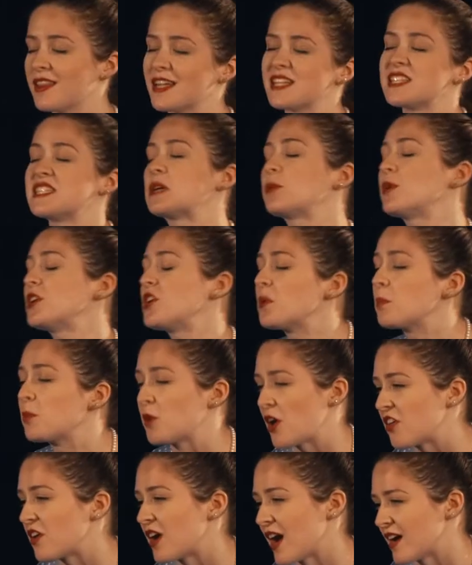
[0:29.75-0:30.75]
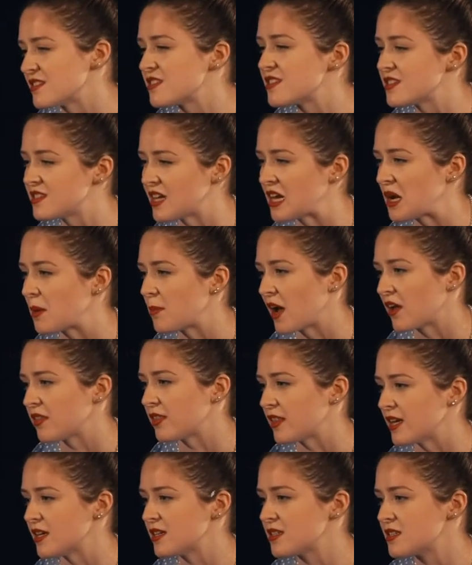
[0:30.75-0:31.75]
Let's see what your brother has to say
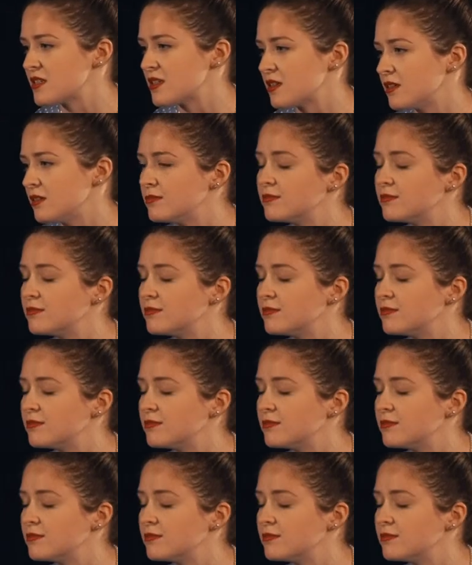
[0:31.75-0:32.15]
about this.